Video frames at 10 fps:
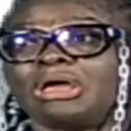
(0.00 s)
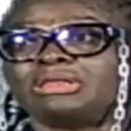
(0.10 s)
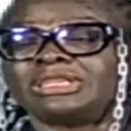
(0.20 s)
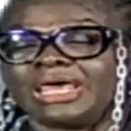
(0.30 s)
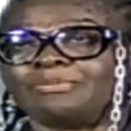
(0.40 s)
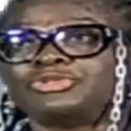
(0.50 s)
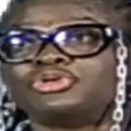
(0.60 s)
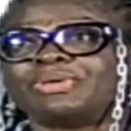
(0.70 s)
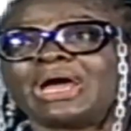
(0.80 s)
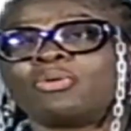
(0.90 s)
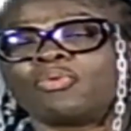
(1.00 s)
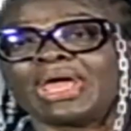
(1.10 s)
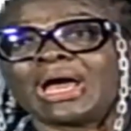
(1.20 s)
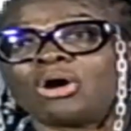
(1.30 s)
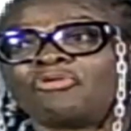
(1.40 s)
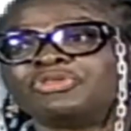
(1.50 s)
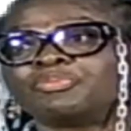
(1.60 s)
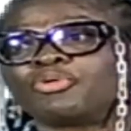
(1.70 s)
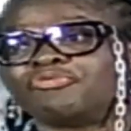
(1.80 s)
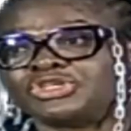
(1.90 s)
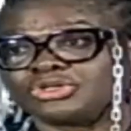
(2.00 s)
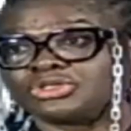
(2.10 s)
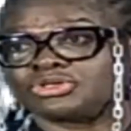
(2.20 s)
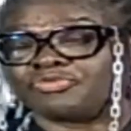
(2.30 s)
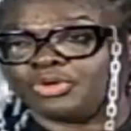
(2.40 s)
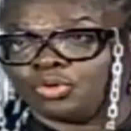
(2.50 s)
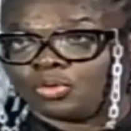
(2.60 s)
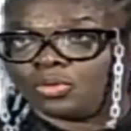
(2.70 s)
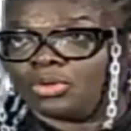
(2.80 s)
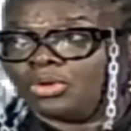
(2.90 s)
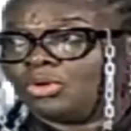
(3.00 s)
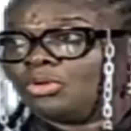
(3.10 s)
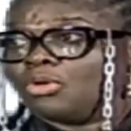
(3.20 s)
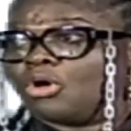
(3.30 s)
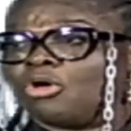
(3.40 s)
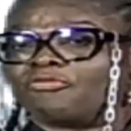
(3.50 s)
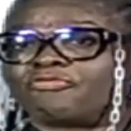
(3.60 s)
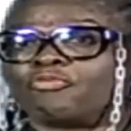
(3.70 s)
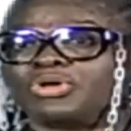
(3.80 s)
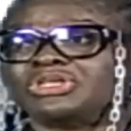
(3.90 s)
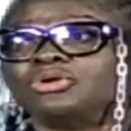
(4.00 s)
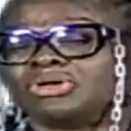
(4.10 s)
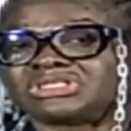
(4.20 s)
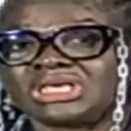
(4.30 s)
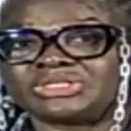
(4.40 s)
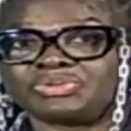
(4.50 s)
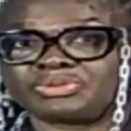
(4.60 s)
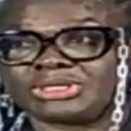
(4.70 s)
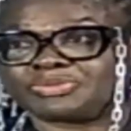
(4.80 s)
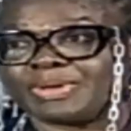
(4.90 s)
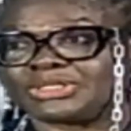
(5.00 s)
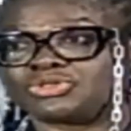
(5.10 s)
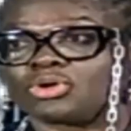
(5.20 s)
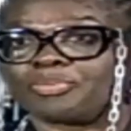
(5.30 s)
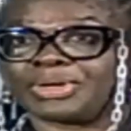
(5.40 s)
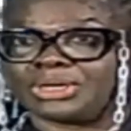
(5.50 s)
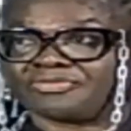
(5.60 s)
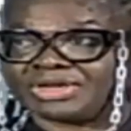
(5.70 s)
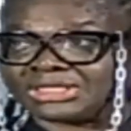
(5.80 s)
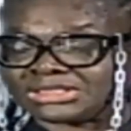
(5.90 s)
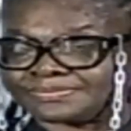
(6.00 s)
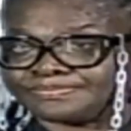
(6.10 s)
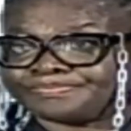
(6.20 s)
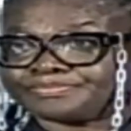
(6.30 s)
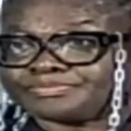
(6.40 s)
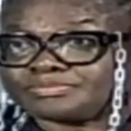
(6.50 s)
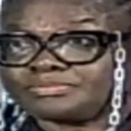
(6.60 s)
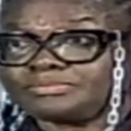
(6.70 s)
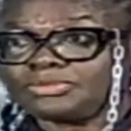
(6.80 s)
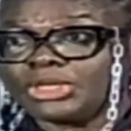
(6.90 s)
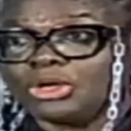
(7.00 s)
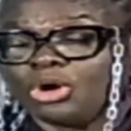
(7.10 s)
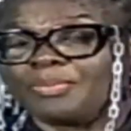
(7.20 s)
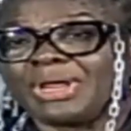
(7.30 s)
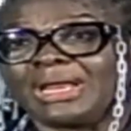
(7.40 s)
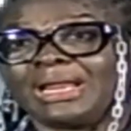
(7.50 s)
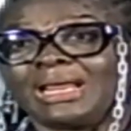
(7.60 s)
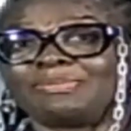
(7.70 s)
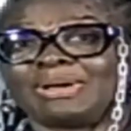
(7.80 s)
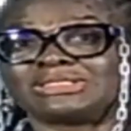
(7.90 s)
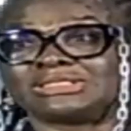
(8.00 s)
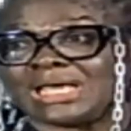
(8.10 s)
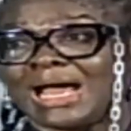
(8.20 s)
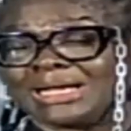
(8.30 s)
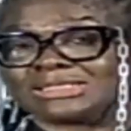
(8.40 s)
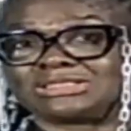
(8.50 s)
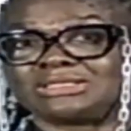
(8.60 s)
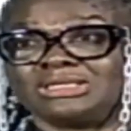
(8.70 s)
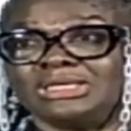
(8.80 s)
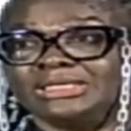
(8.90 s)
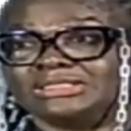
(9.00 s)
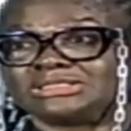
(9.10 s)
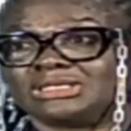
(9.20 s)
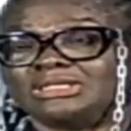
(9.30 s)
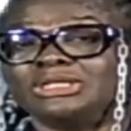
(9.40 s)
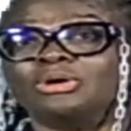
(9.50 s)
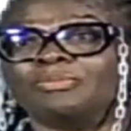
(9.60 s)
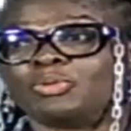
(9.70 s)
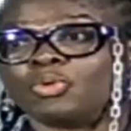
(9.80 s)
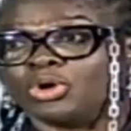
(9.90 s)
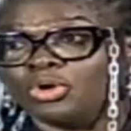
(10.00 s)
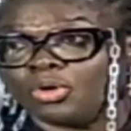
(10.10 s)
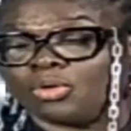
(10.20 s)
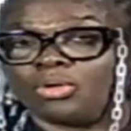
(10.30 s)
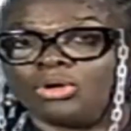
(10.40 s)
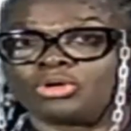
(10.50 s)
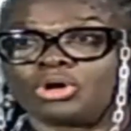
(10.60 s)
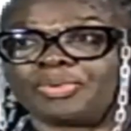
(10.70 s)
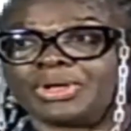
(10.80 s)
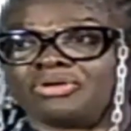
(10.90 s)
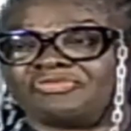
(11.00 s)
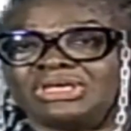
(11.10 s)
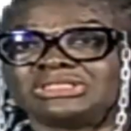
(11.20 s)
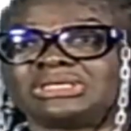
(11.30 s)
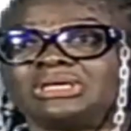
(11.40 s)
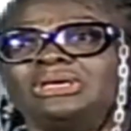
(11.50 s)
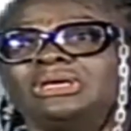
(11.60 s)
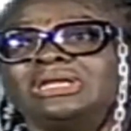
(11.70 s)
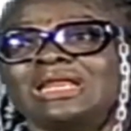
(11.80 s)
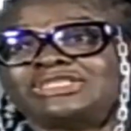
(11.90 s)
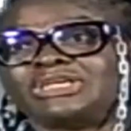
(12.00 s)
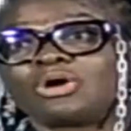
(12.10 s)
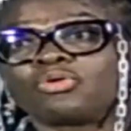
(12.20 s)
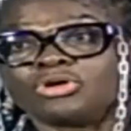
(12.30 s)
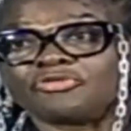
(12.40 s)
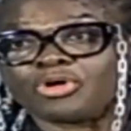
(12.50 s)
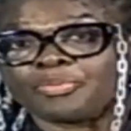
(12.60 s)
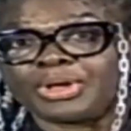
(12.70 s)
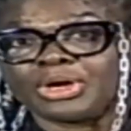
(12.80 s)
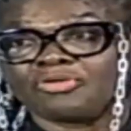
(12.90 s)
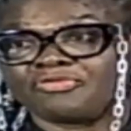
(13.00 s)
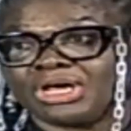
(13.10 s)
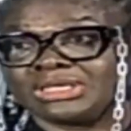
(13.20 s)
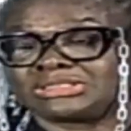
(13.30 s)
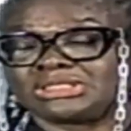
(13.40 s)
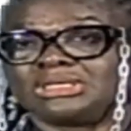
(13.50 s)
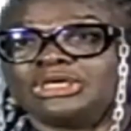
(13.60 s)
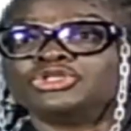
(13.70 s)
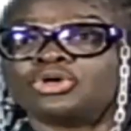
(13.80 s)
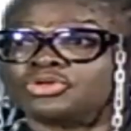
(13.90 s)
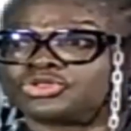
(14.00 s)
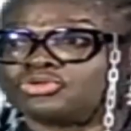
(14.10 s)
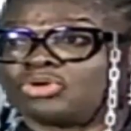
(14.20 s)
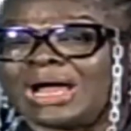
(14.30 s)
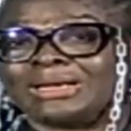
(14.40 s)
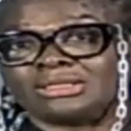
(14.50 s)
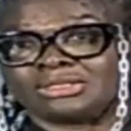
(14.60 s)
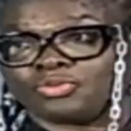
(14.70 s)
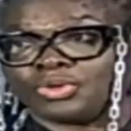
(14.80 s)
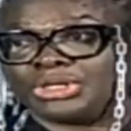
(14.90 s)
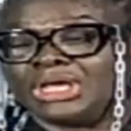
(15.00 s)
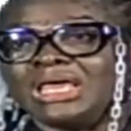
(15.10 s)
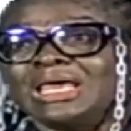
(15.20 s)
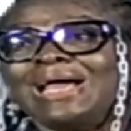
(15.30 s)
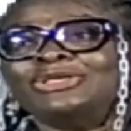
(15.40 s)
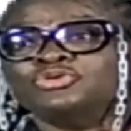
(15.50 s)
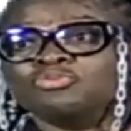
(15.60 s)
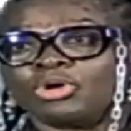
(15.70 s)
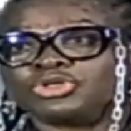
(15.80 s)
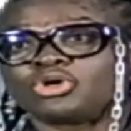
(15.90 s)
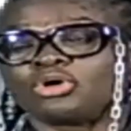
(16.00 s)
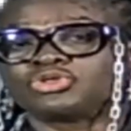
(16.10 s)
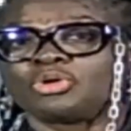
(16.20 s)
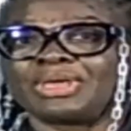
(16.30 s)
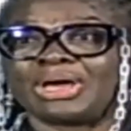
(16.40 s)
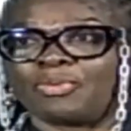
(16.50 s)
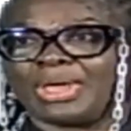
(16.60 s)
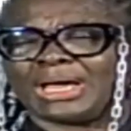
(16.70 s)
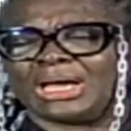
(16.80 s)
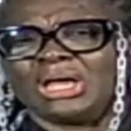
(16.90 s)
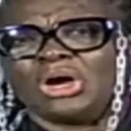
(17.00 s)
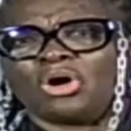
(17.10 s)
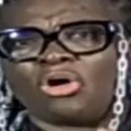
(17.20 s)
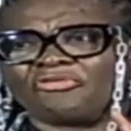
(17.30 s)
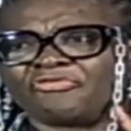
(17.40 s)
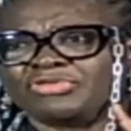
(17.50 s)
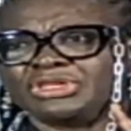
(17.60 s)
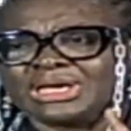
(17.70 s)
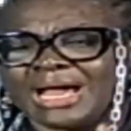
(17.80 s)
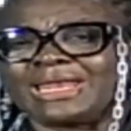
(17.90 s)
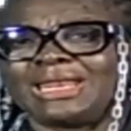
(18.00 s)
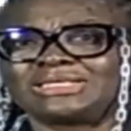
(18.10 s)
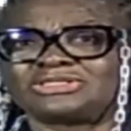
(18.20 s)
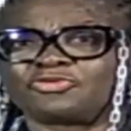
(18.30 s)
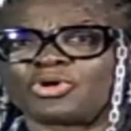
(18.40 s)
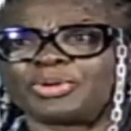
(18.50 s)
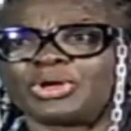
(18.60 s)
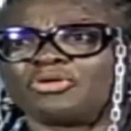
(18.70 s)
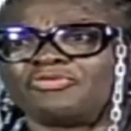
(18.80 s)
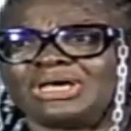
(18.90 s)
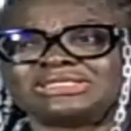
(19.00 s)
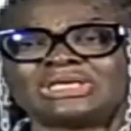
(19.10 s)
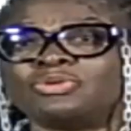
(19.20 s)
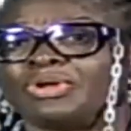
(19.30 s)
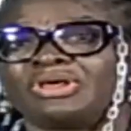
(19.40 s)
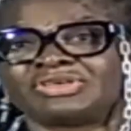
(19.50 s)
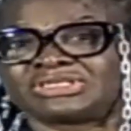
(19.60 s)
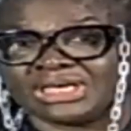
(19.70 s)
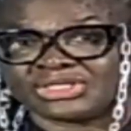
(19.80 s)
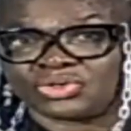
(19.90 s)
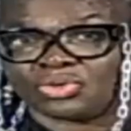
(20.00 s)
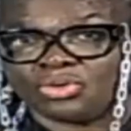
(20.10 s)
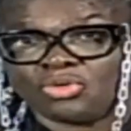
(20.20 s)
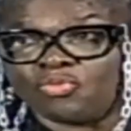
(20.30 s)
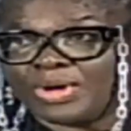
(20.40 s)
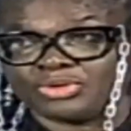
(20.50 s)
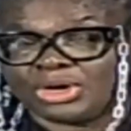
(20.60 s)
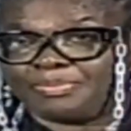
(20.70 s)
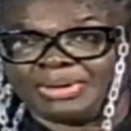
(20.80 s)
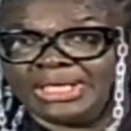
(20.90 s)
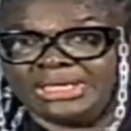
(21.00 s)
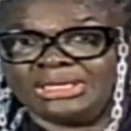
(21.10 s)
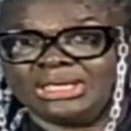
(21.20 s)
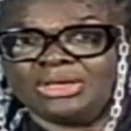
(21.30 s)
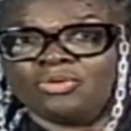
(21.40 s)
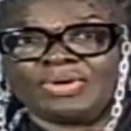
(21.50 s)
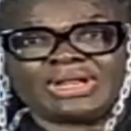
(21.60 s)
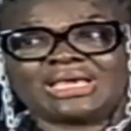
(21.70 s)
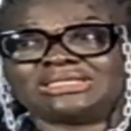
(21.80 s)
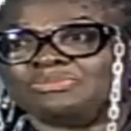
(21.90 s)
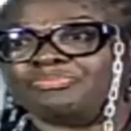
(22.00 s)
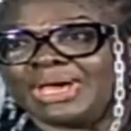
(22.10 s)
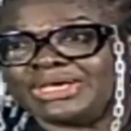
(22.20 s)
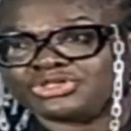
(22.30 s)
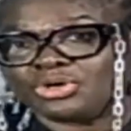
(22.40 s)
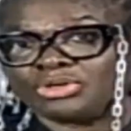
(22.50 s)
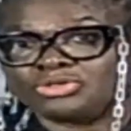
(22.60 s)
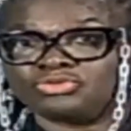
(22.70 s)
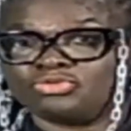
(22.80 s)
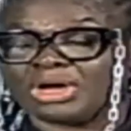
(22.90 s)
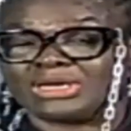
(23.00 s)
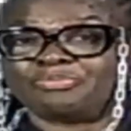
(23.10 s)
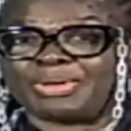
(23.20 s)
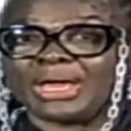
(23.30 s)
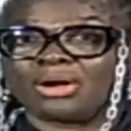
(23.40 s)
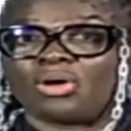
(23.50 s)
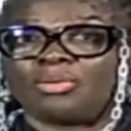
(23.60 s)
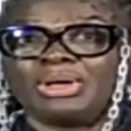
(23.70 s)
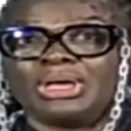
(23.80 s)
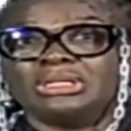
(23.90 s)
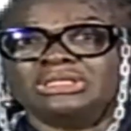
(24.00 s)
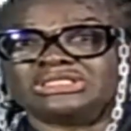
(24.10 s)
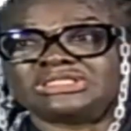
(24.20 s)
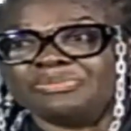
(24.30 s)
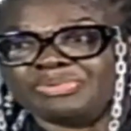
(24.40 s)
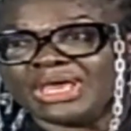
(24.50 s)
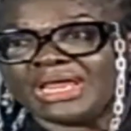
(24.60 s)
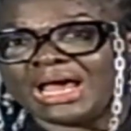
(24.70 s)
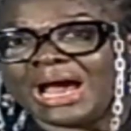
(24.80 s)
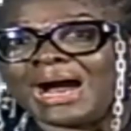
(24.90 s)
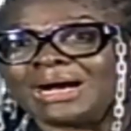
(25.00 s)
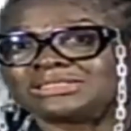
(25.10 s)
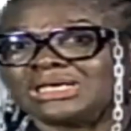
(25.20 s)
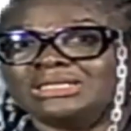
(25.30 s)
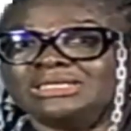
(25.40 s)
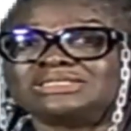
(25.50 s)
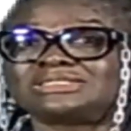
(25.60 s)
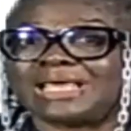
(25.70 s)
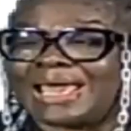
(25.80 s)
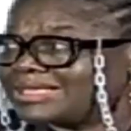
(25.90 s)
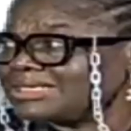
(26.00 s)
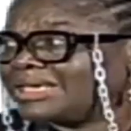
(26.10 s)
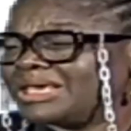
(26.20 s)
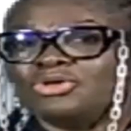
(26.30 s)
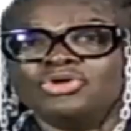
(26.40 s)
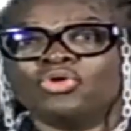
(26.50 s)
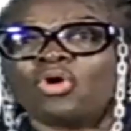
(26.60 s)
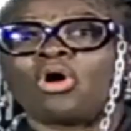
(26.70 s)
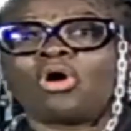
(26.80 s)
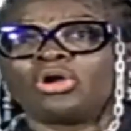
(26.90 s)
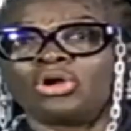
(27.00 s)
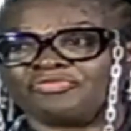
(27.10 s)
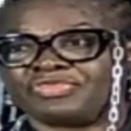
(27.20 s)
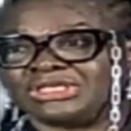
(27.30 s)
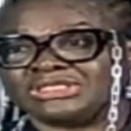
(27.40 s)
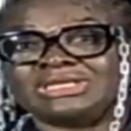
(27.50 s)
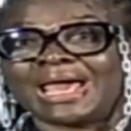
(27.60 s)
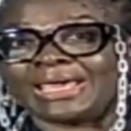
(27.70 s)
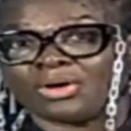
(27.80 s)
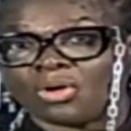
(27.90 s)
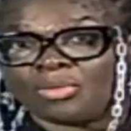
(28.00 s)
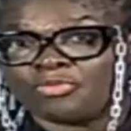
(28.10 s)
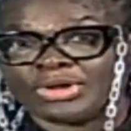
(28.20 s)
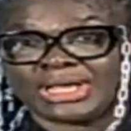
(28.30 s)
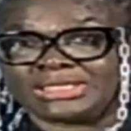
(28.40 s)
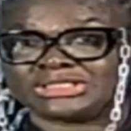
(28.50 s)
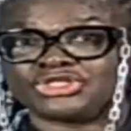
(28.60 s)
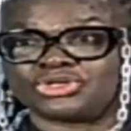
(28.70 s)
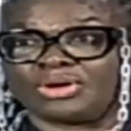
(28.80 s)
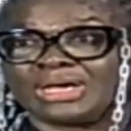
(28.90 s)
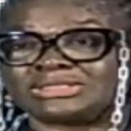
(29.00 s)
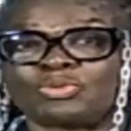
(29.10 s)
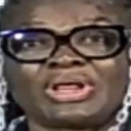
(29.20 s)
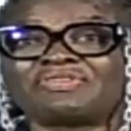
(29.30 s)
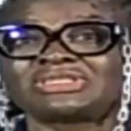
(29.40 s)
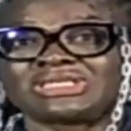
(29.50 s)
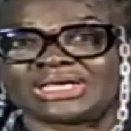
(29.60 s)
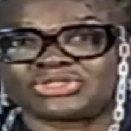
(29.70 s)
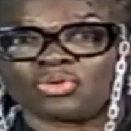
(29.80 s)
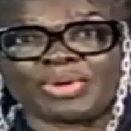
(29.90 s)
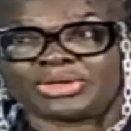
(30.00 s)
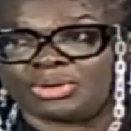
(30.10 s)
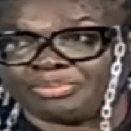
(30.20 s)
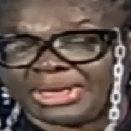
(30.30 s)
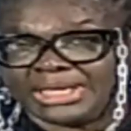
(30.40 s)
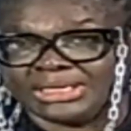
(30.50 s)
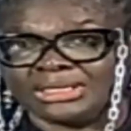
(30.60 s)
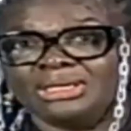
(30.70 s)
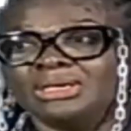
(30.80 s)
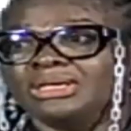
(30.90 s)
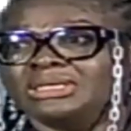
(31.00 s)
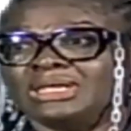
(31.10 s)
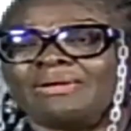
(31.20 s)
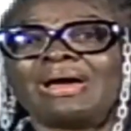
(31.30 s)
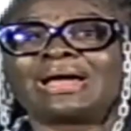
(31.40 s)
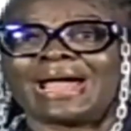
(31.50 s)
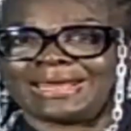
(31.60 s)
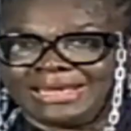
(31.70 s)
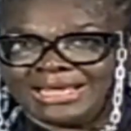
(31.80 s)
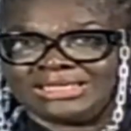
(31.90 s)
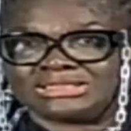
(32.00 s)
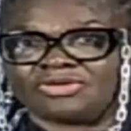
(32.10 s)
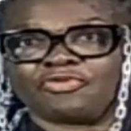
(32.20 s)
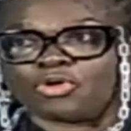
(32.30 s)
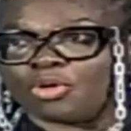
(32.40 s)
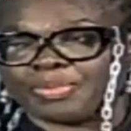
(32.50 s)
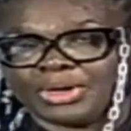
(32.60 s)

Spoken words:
them to be aware of the provisions of the law, of what the law says with respect to corporate governance. Company and Allied Matters Act is the number one law on corporate governance. Nigeria Code of Corporate Governance is also another one. And you must also be aware of the guidelines of corporate governance in whatever sector where you are playing. Whether it's in pension, you look at the PENCOM, the CBN Act, the SEC, you know, all of these, NICOM, whether it's insurance, whatever sector where you're playing, there are guidelines for corporate